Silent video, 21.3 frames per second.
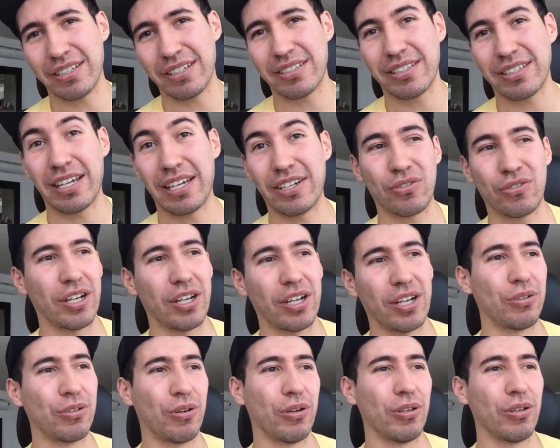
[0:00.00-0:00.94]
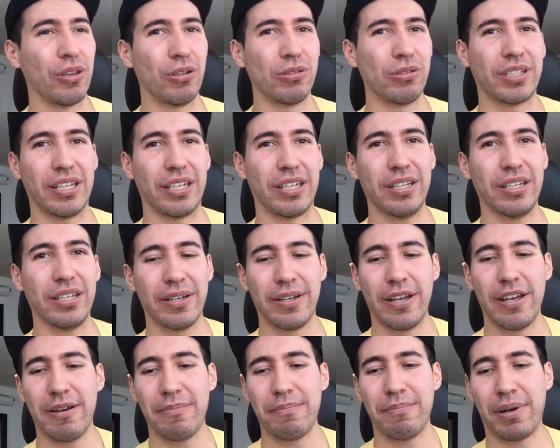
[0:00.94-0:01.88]
or you can just like, try to go low
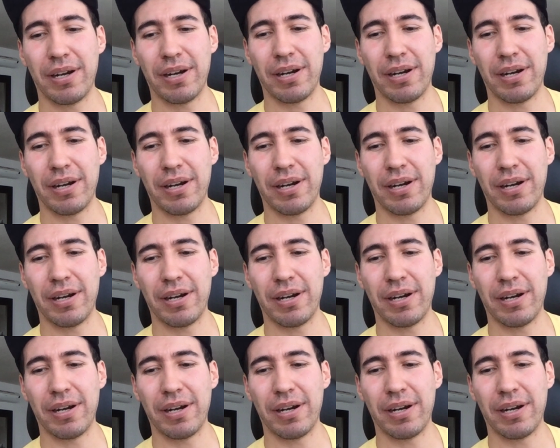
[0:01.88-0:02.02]
key.